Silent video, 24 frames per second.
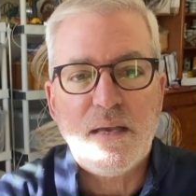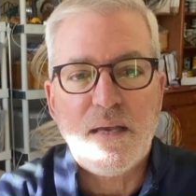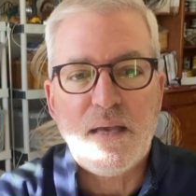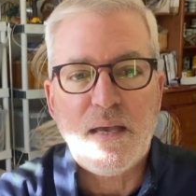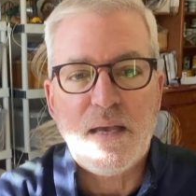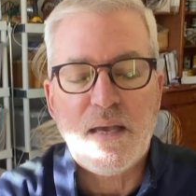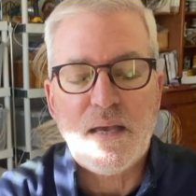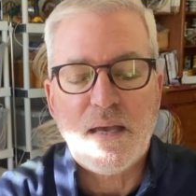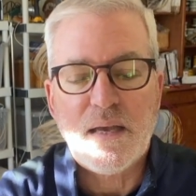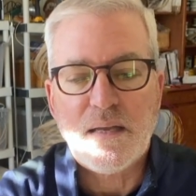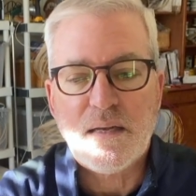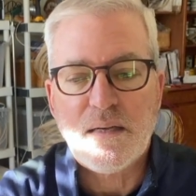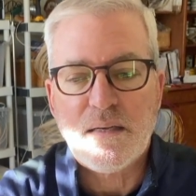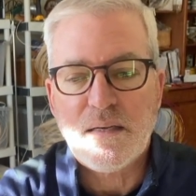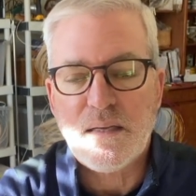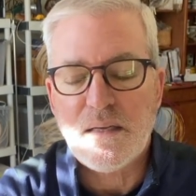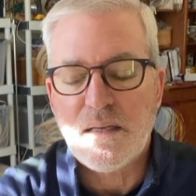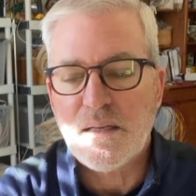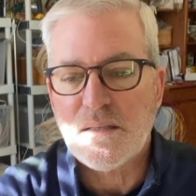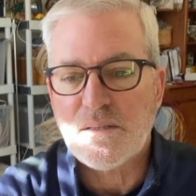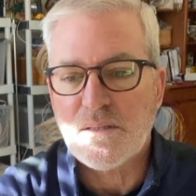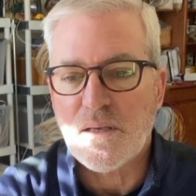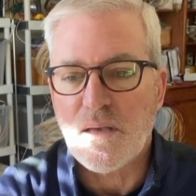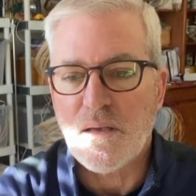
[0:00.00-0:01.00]
And
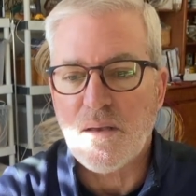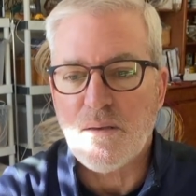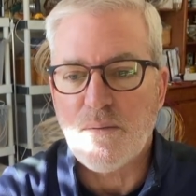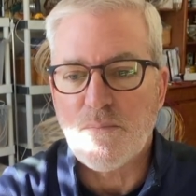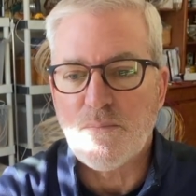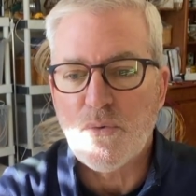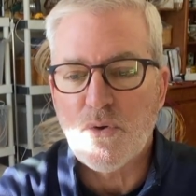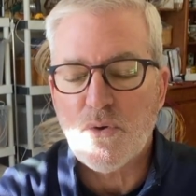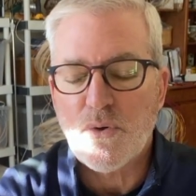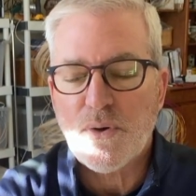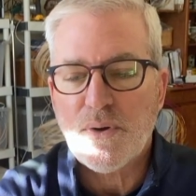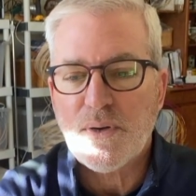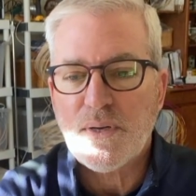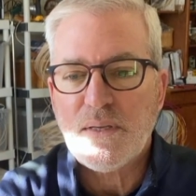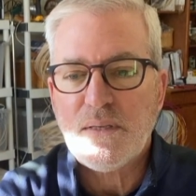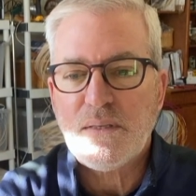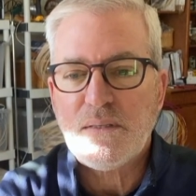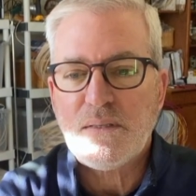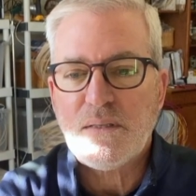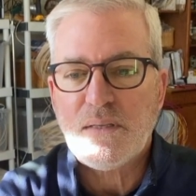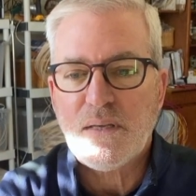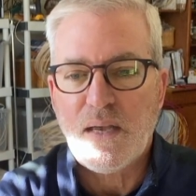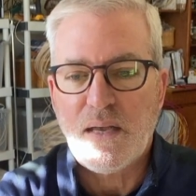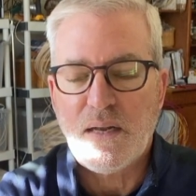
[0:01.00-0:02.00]
it's a
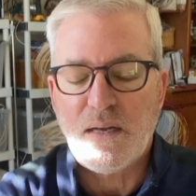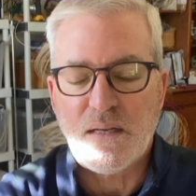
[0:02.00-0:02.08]
mordant and